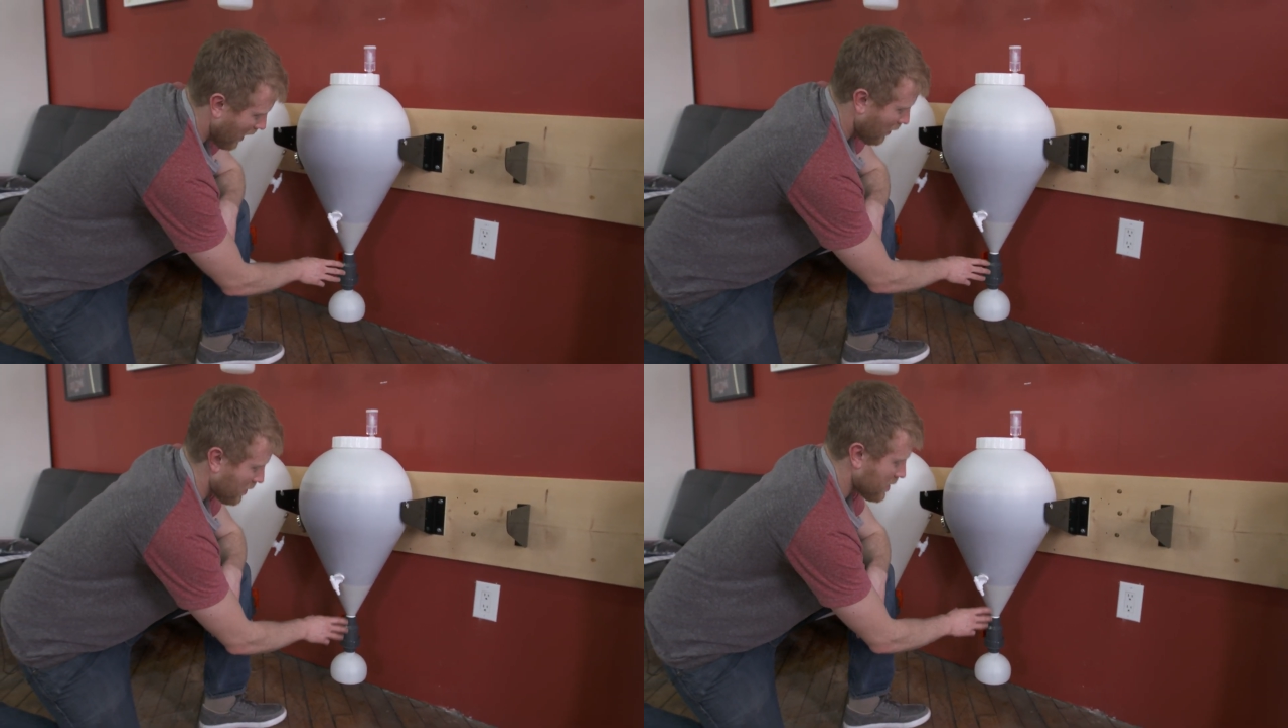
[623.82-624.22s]

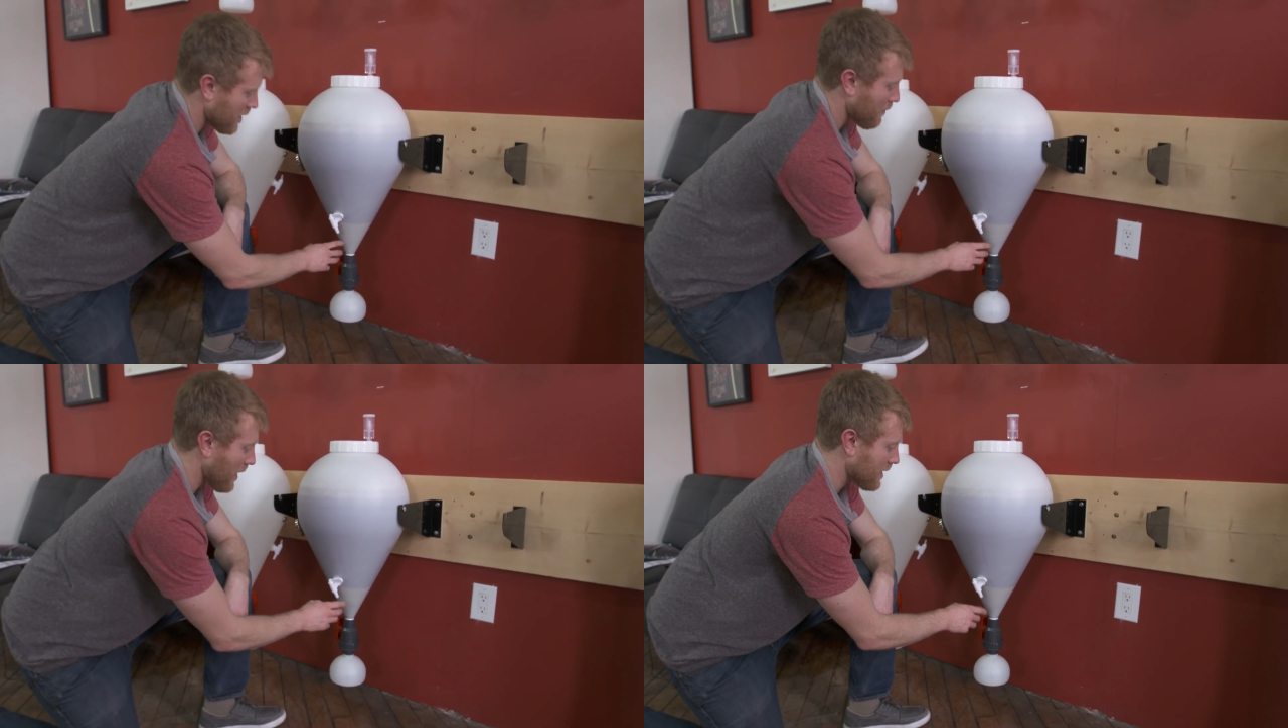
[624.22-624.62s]
hours,
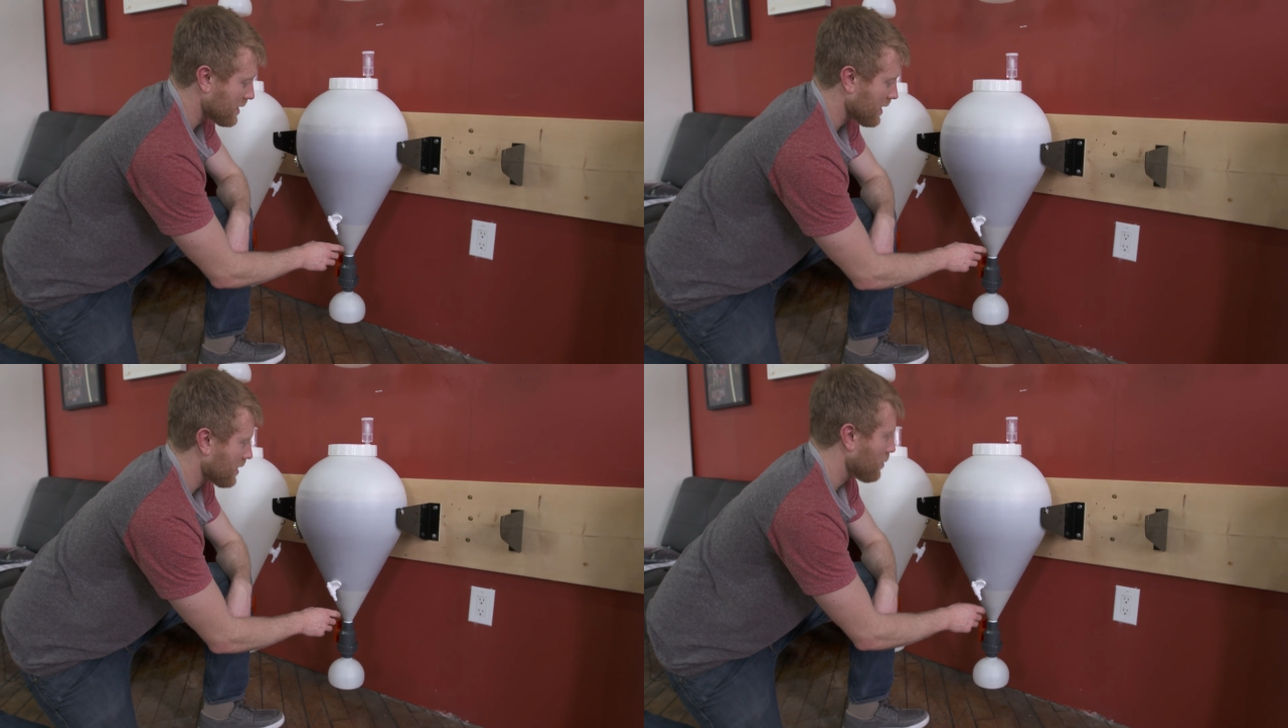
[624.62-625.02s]
the
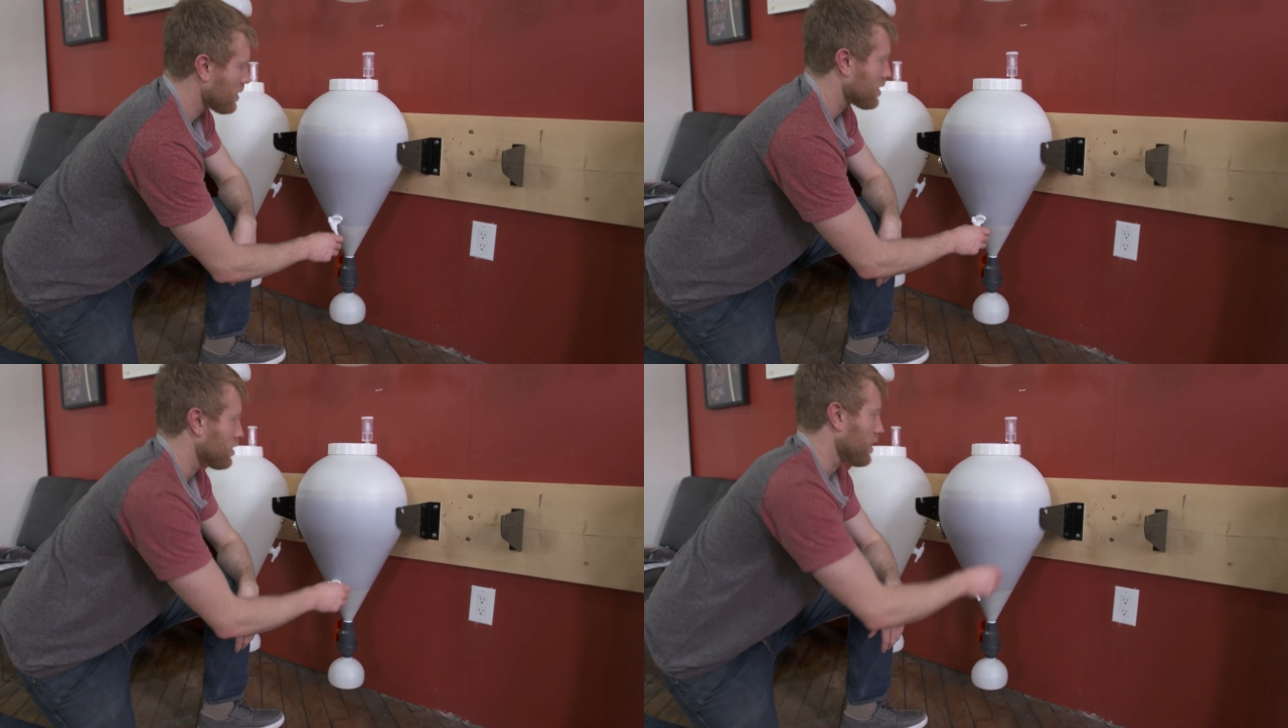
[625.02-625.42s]
best thing that we
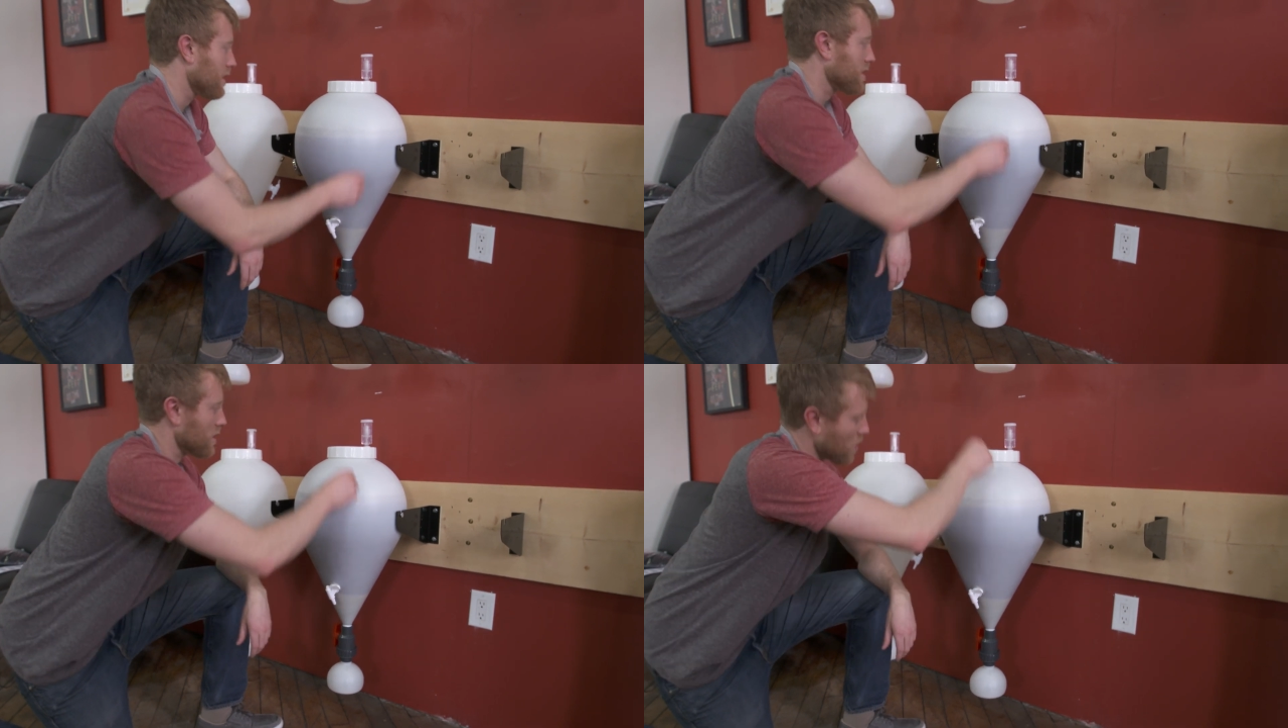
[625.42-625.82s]

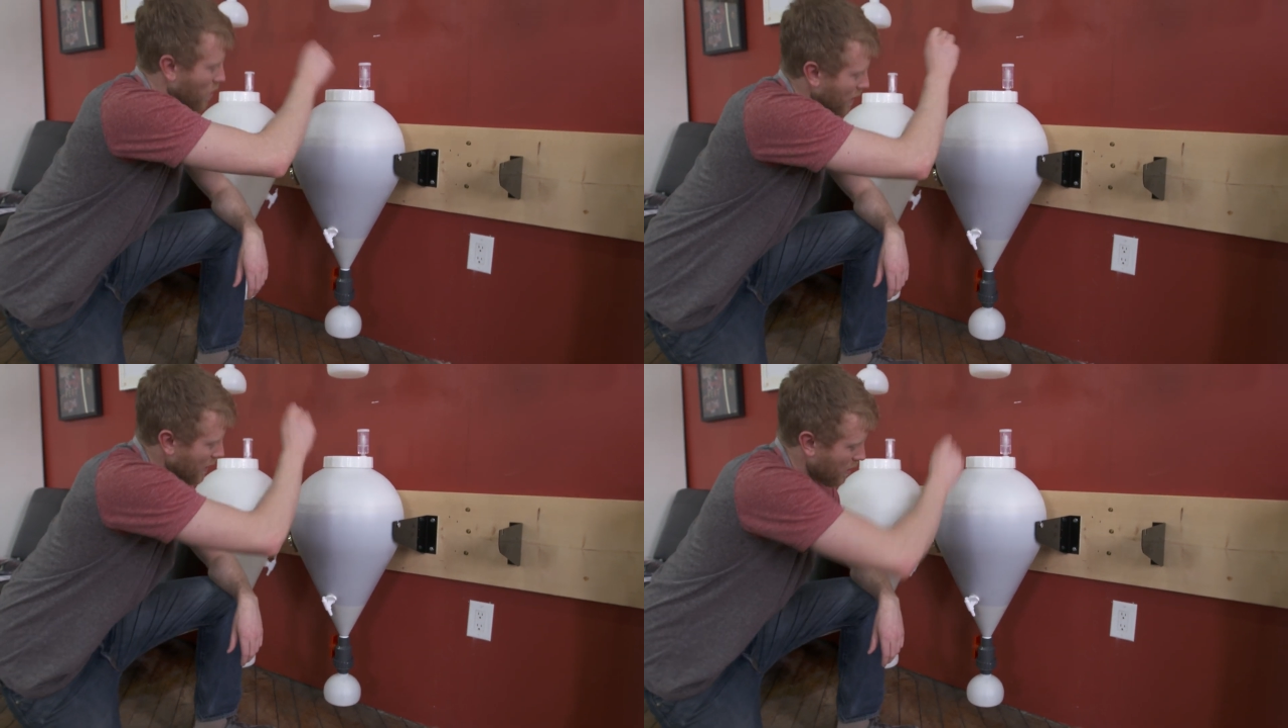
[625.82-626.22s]
suggest is
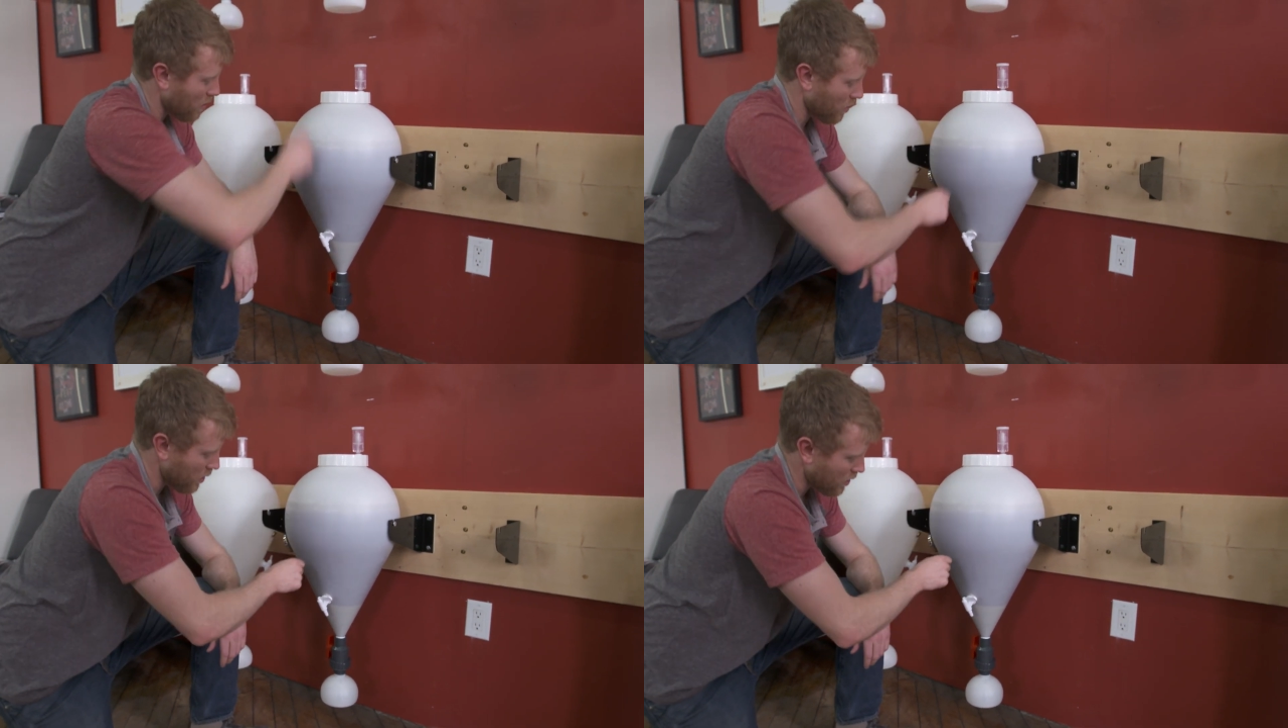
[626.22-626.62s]
going in through the